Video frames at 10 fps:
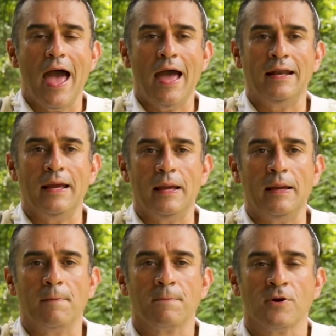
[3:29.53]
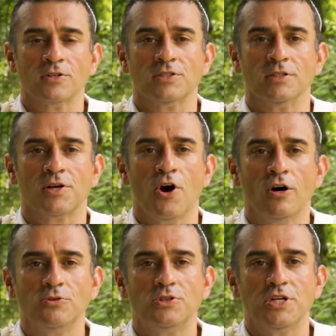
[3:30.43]
and a personal
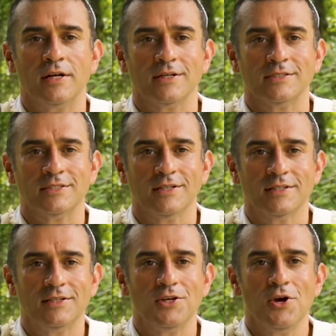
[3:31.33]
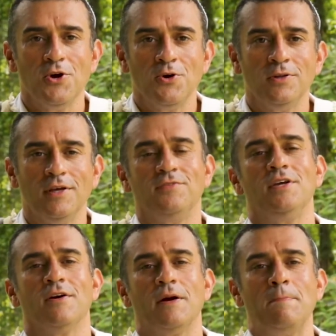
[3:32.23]
coach and consultant who lives
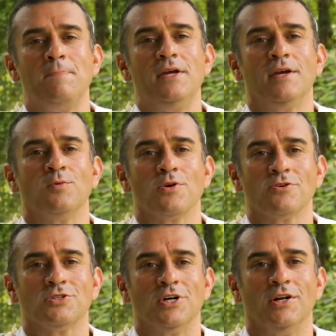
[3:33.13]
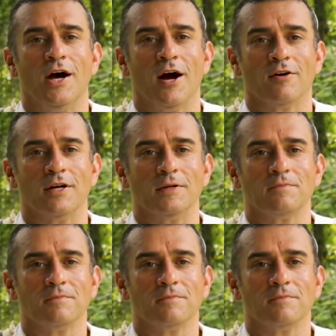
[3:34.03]
here in Beacon with her son, Ari.